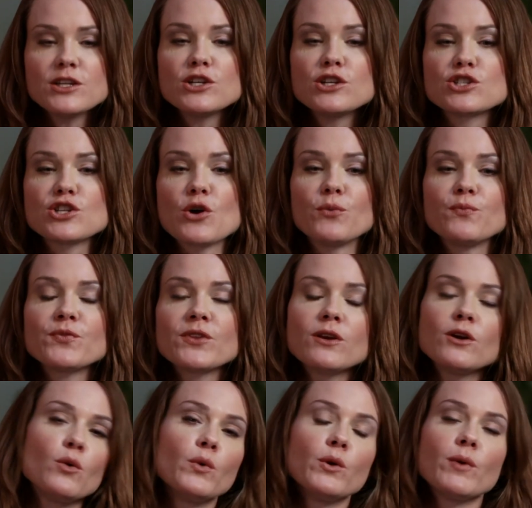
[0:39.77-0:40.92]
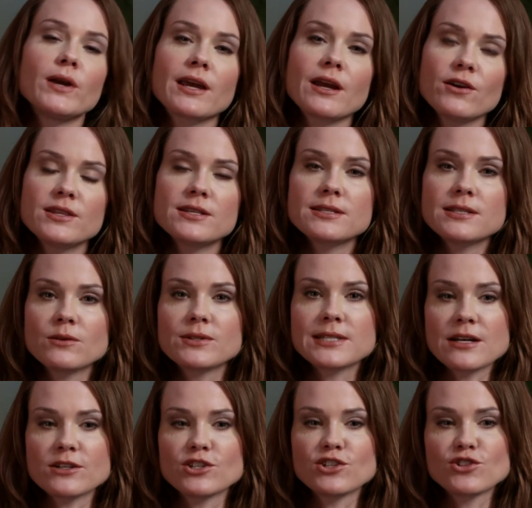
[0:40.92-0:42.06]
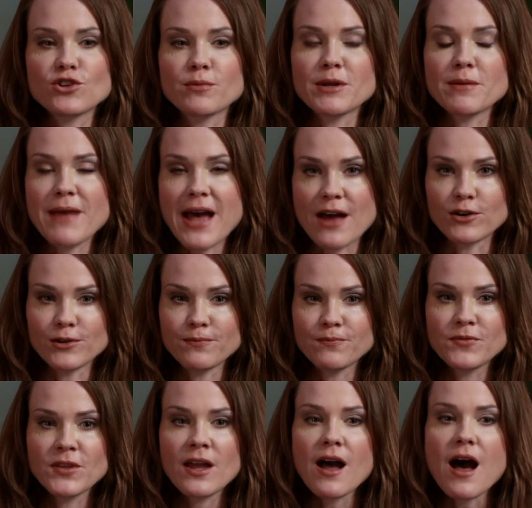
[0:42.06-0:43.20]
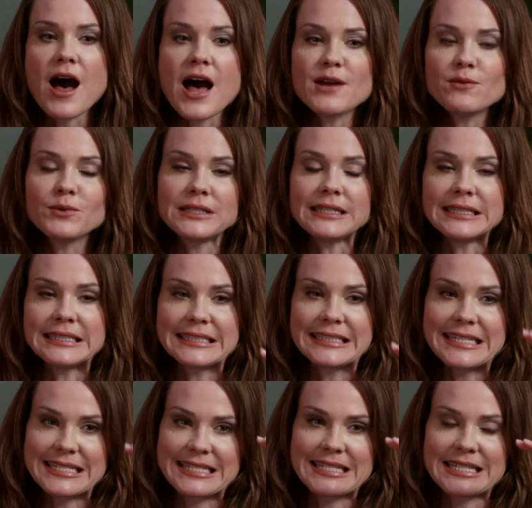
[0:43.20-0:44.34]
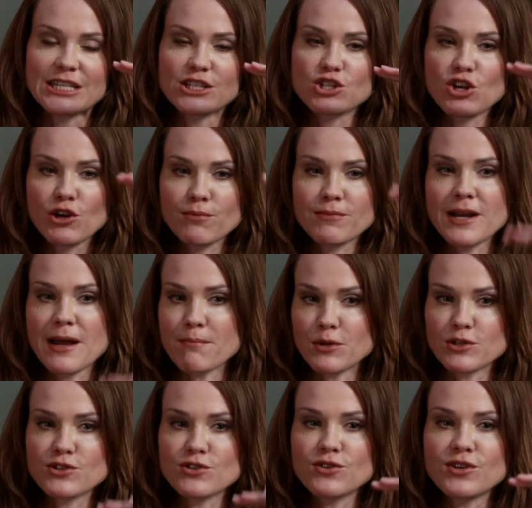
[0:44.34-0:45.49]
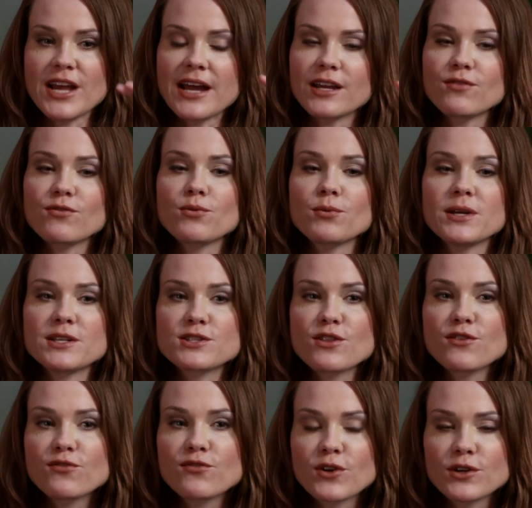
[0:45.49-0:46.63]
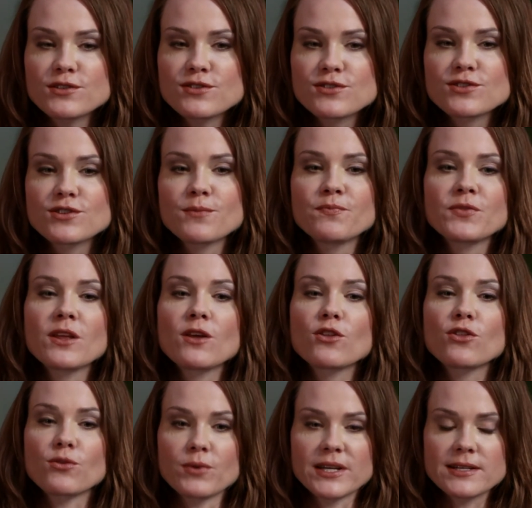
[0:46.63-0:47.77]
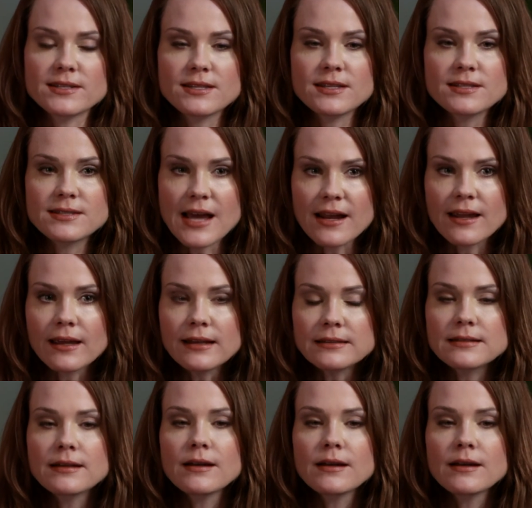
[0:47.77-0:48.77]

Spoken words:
So, we want to carry the sequence out to determine a pattern. I would list the term numbers. So -3 is the first, 3 is the second,